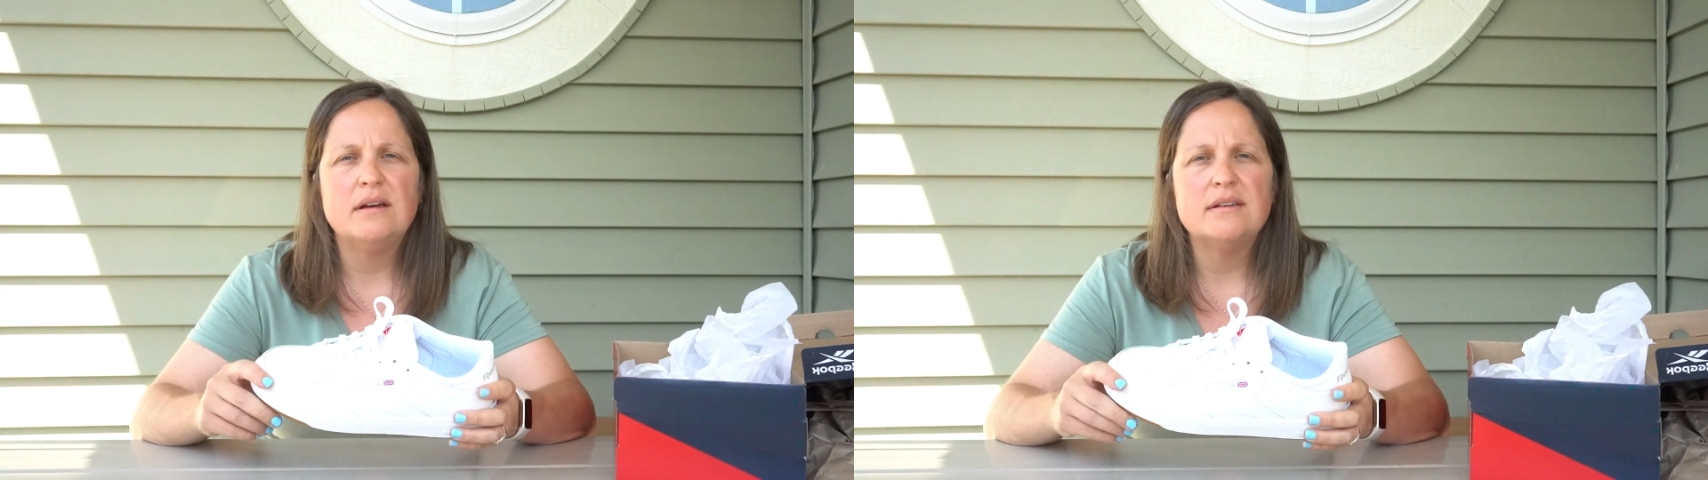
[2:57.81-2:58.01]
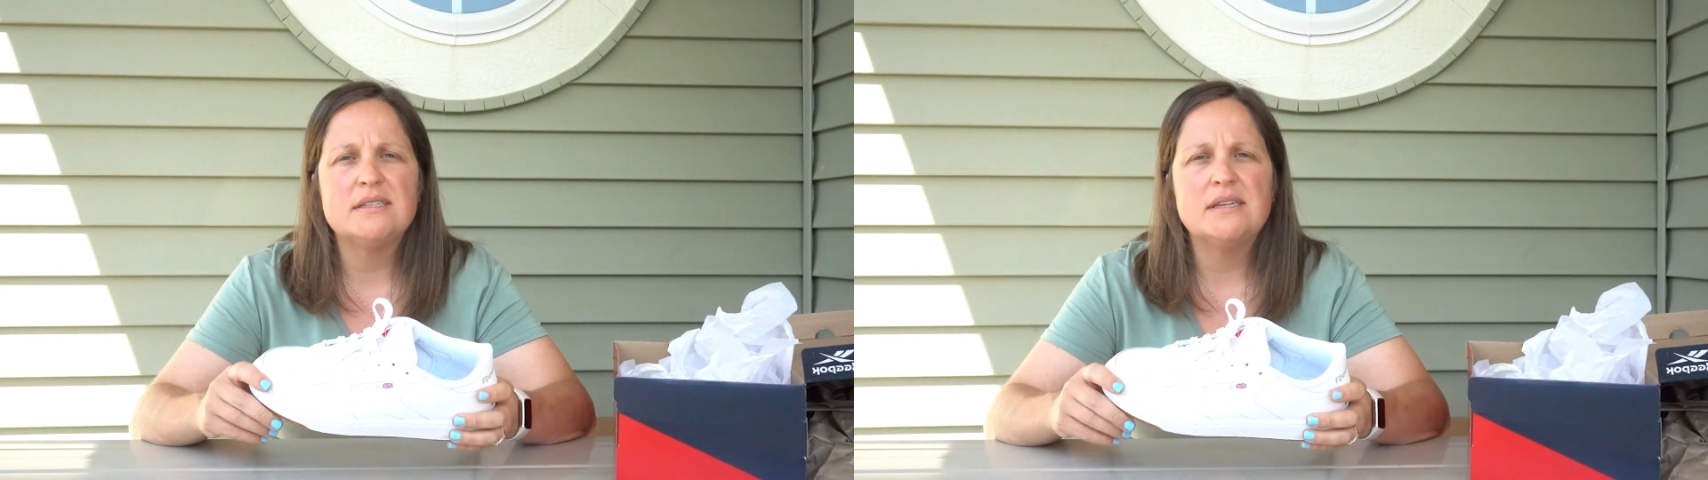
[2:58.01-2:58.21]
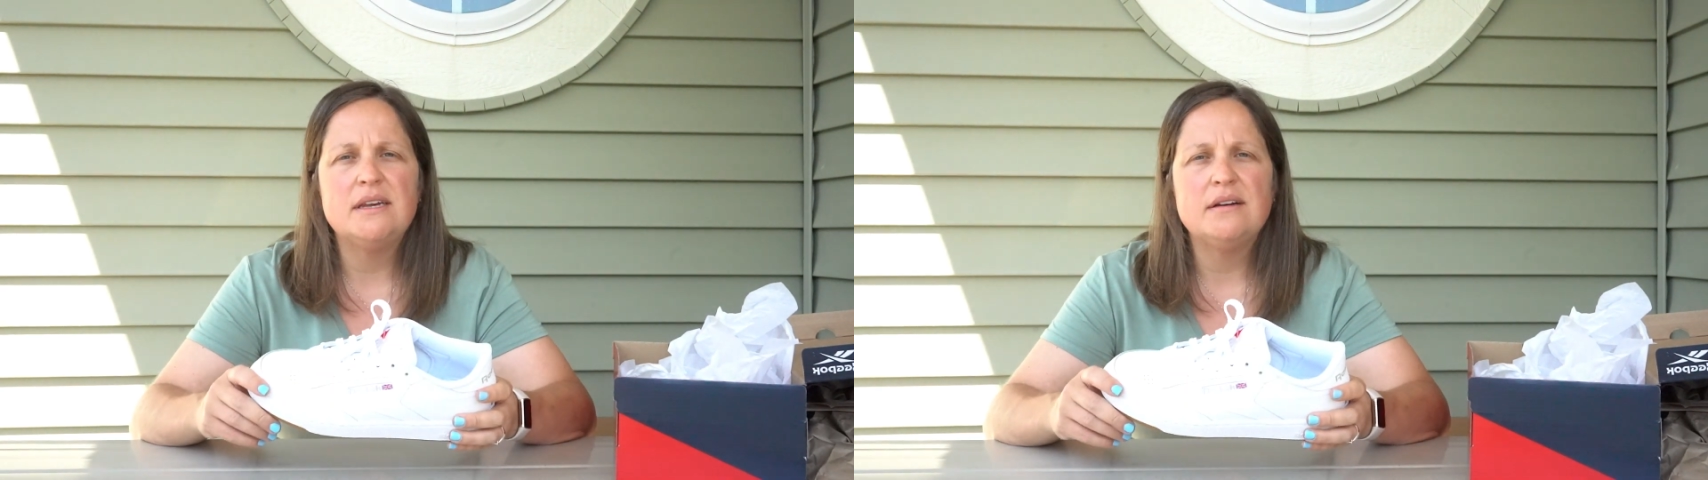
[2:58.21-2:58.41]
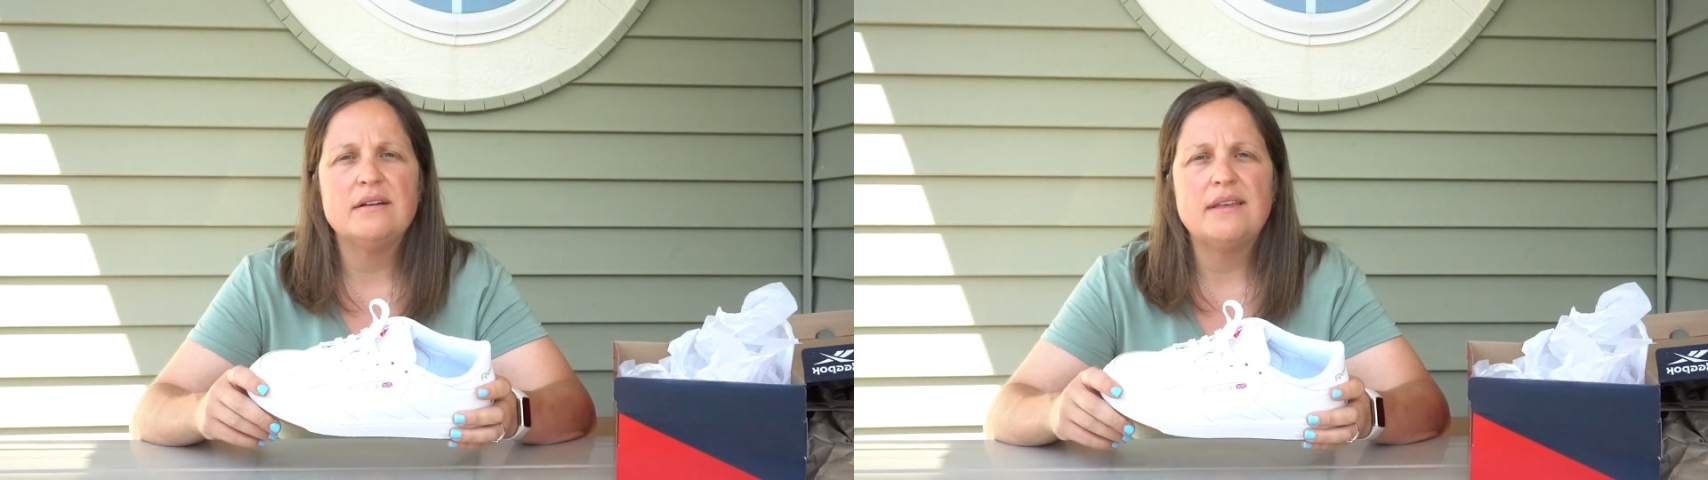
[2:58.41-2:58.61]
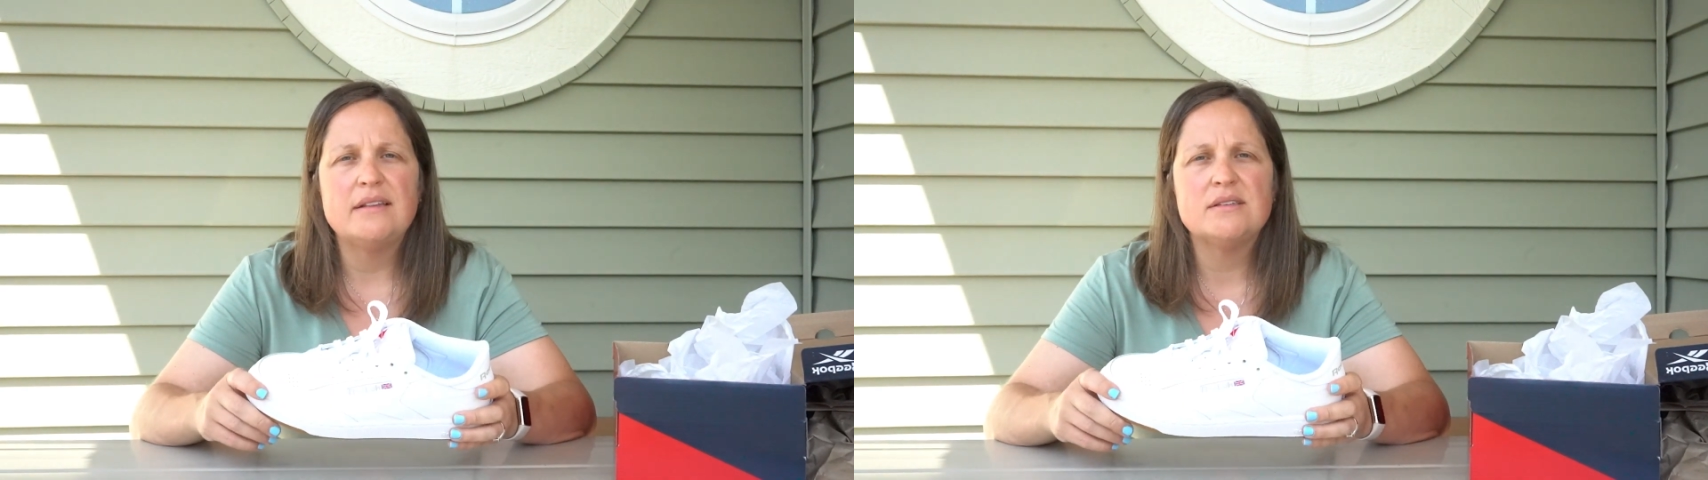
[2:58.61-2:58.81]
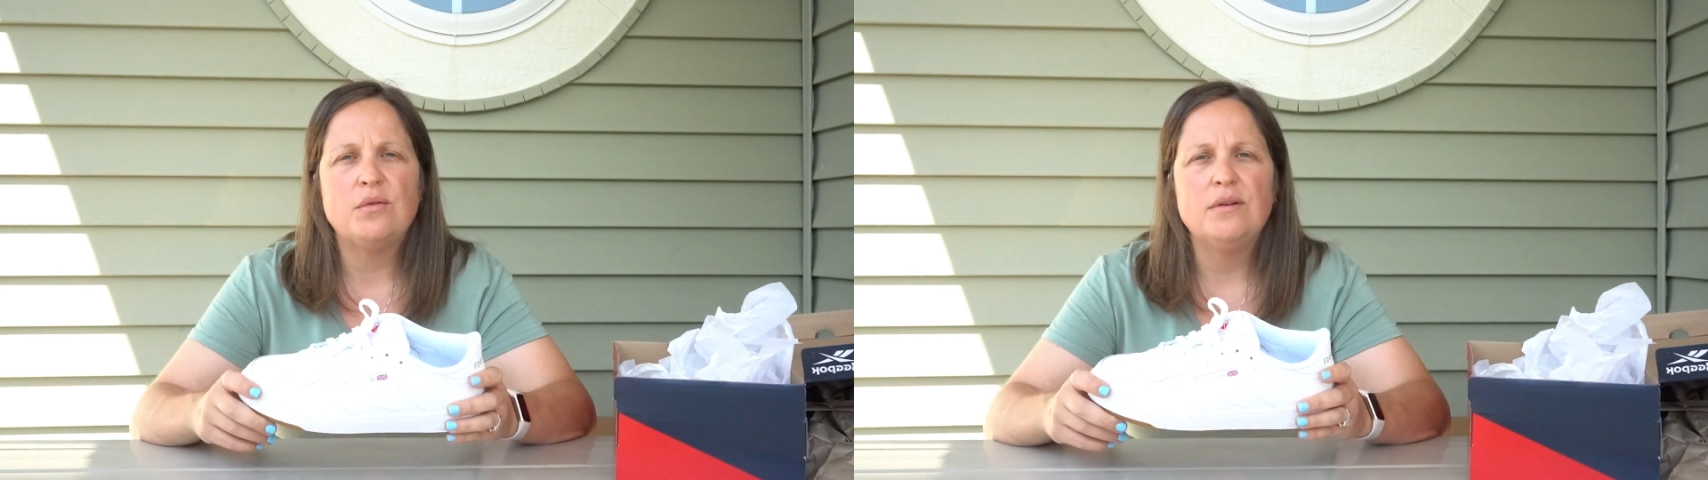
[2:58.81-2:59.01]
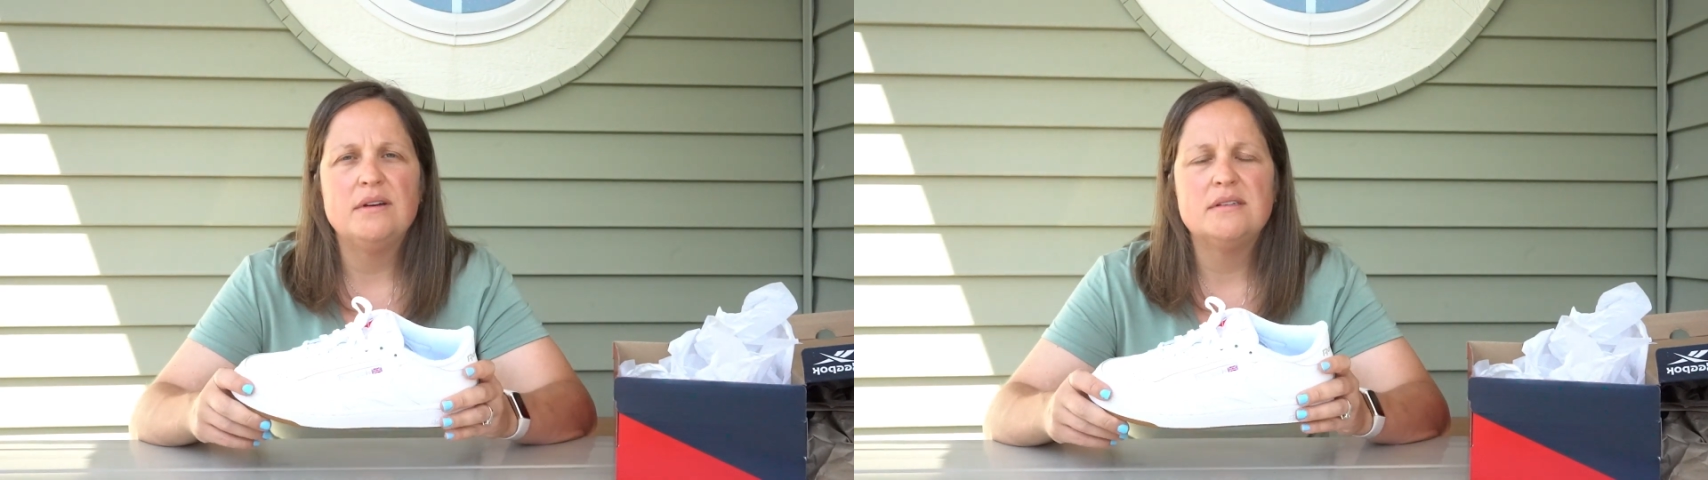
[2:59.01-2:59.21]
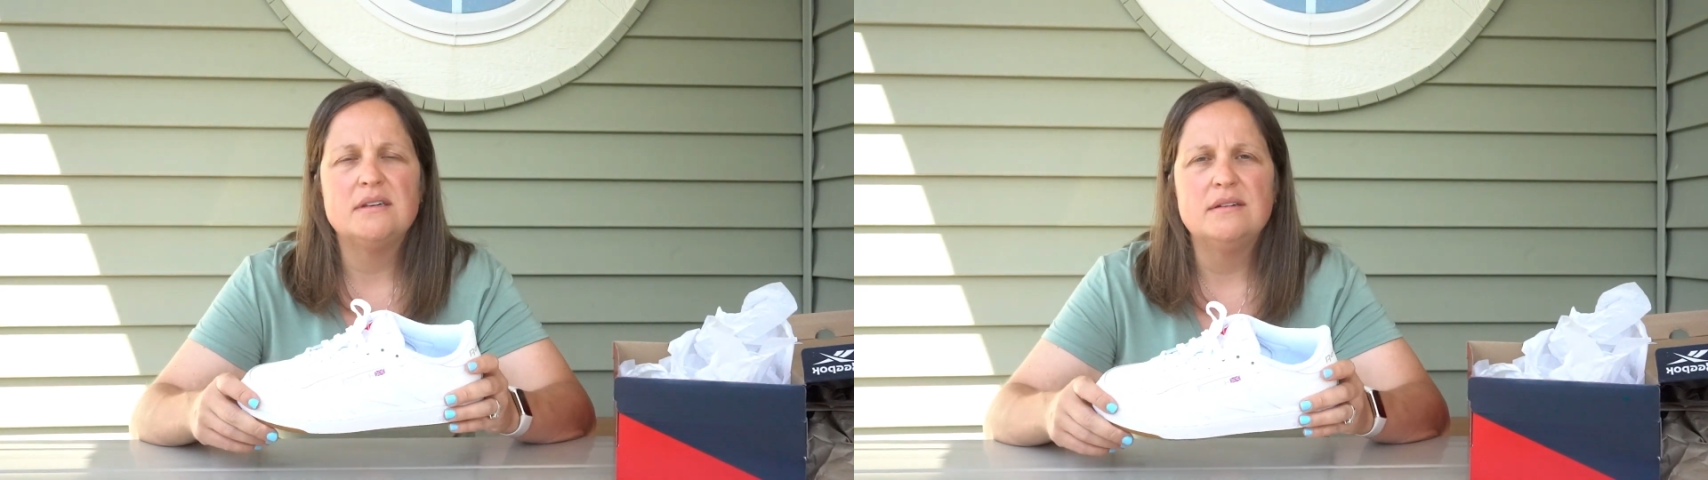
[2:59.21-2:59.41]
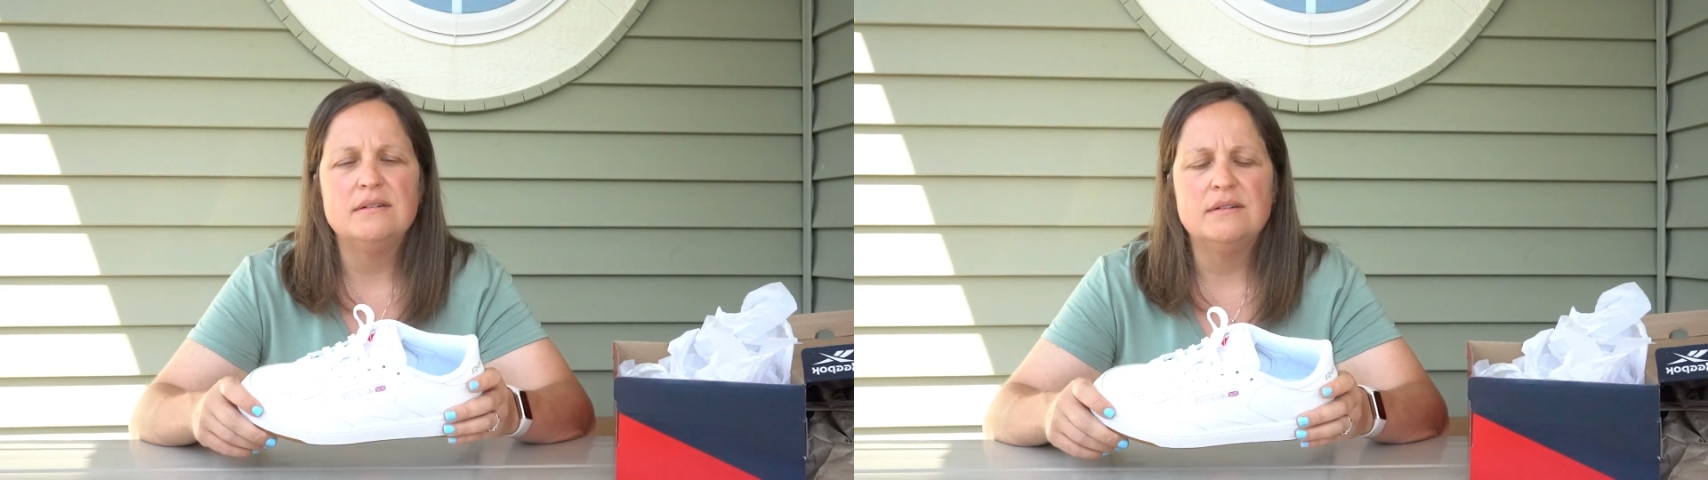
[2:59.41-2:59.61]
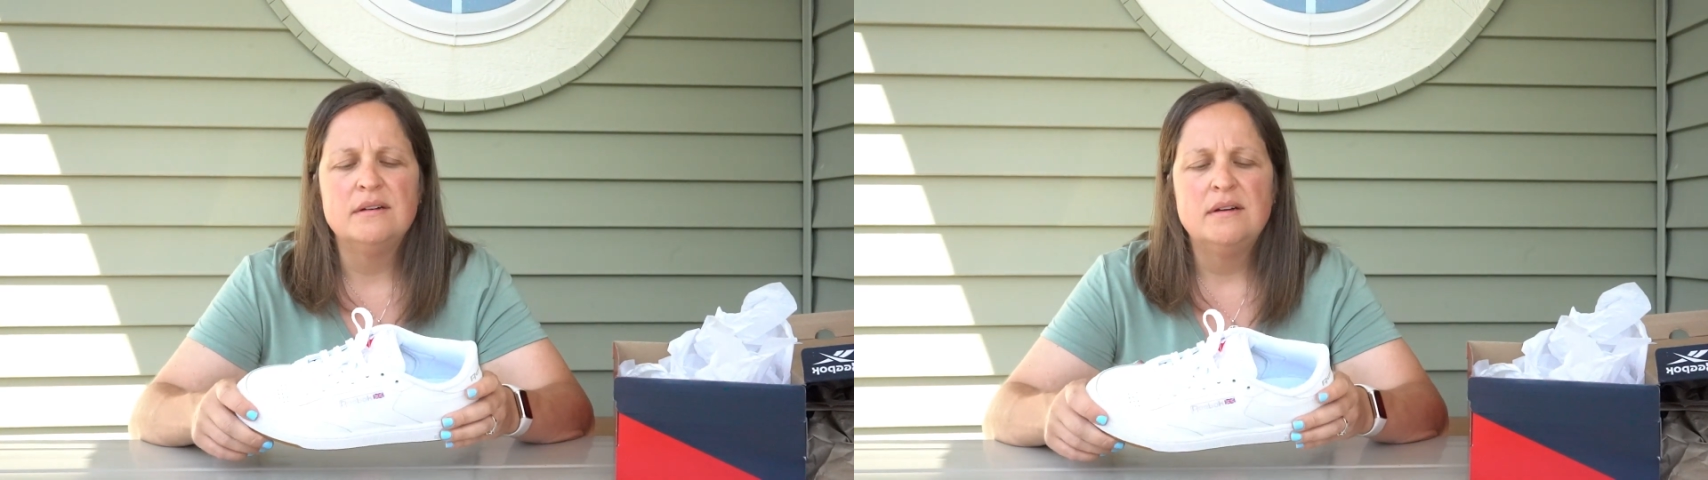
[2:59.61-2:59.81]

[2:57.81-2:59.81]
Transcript: a sneaker that's going to